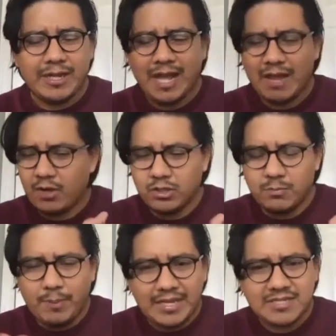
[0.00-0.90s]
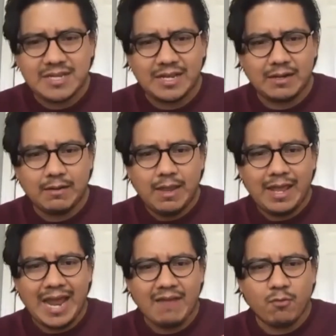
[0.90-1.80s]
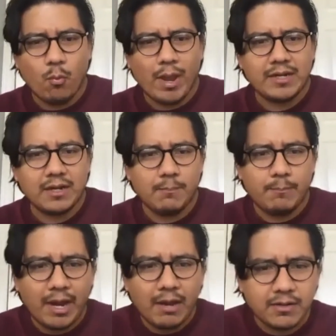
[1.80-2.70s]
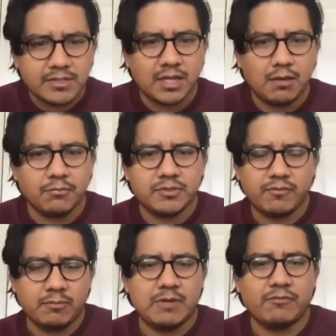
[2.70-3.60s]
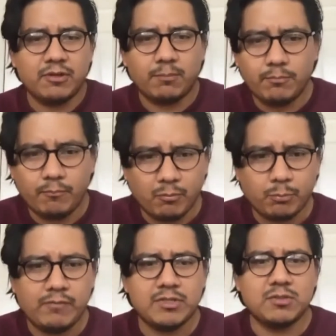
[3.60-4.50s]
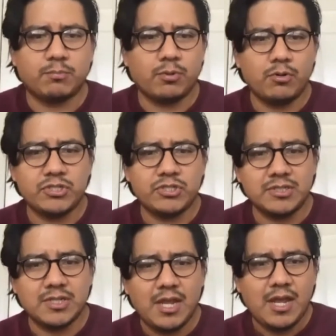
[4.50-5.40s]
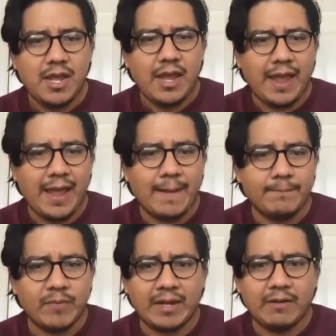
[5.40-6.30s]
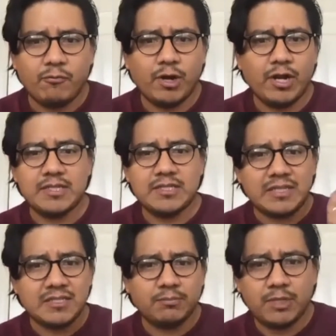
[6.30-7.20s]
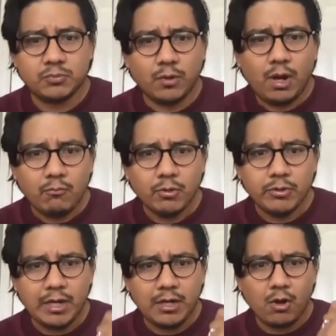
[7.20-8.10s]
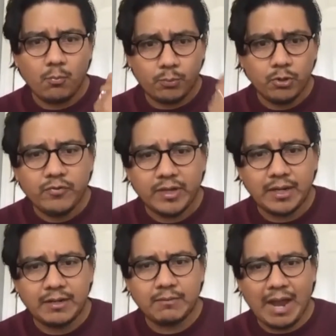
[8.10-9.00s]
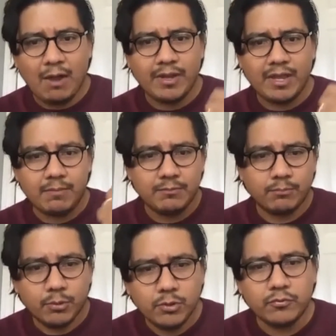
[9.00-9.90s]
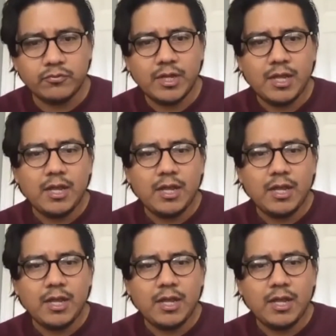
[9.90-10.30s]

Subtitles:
to have a good baseline and have a way to compare ourselves from previous approaches. And if we're going to say something's wrong, well, we're going to go prove it and how it can be improved.